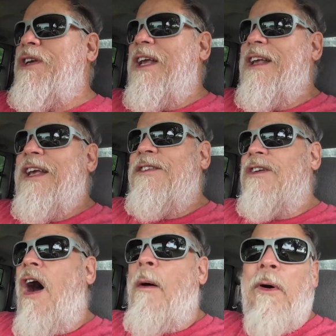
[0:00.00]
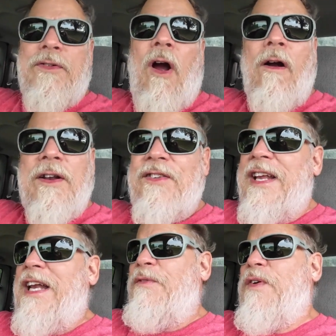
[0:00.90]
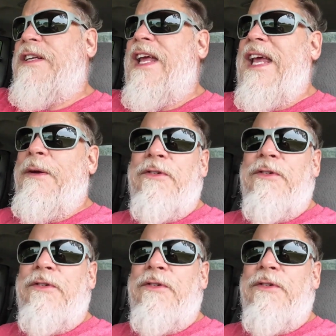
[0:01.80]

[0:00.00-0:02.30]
it's almost hard to see any fatigue.